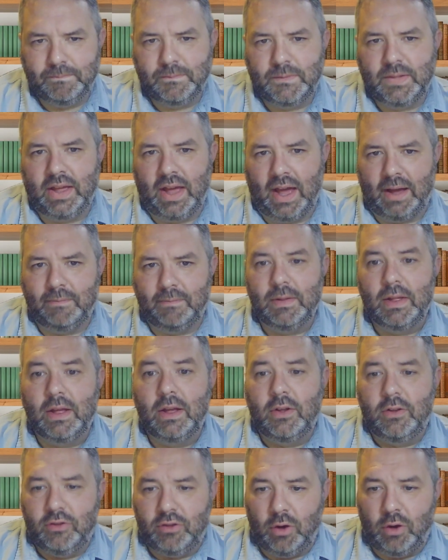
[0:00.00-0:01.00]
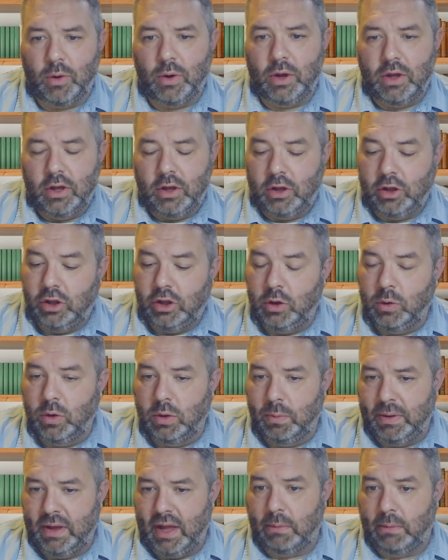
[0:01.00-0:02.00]
Yeah. So you will
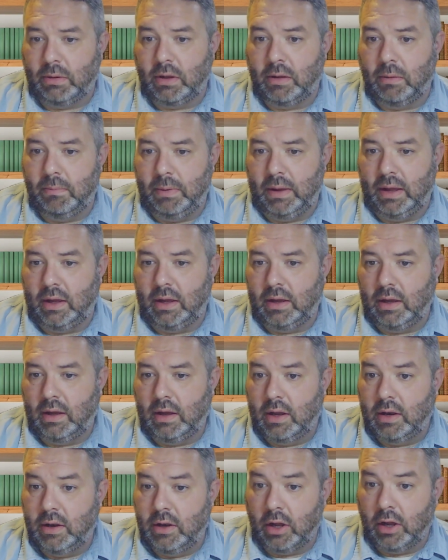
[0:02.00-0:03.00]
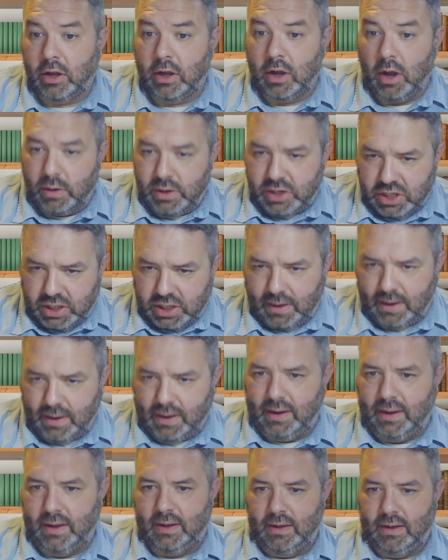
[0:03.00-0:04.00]
be able to be
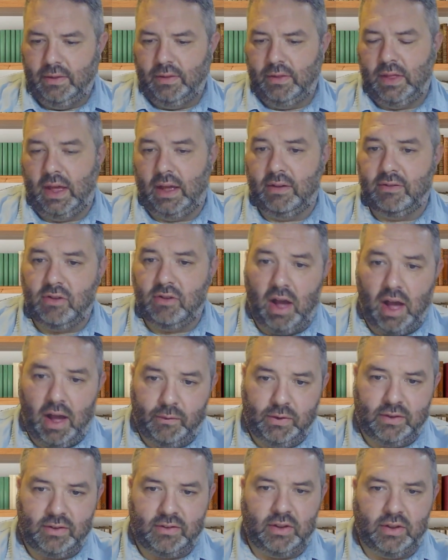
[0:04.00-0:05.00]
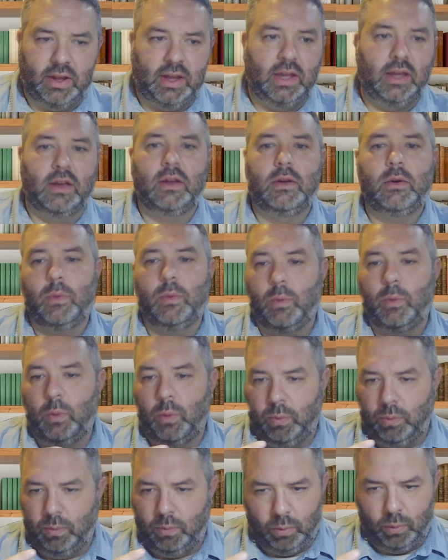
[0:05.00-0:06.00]
negotiating things. Obviously,
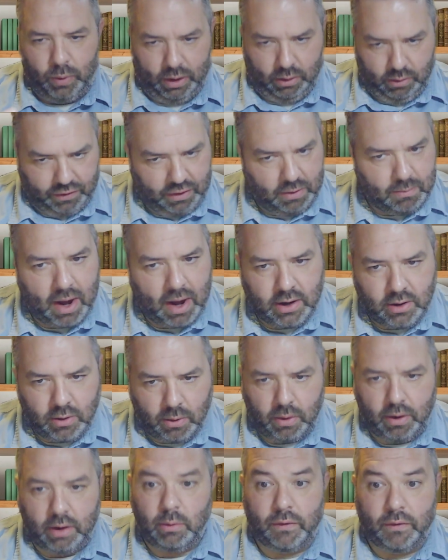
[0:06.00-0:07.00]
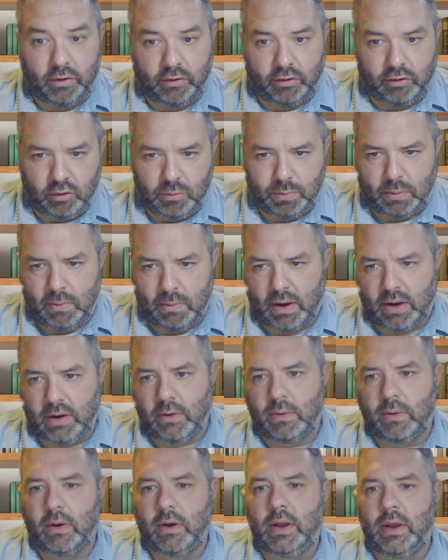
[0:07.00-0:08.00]
we're in the minority. We're in the super
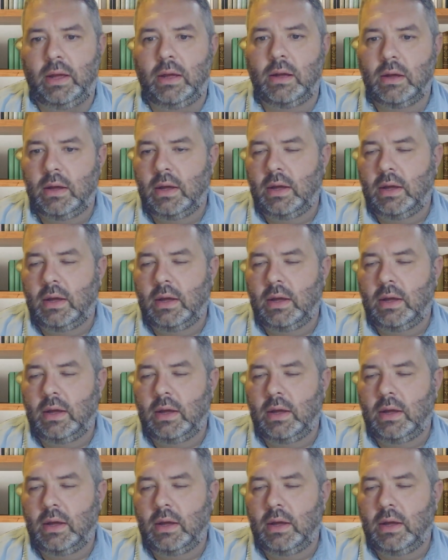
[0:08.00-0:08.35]
minority.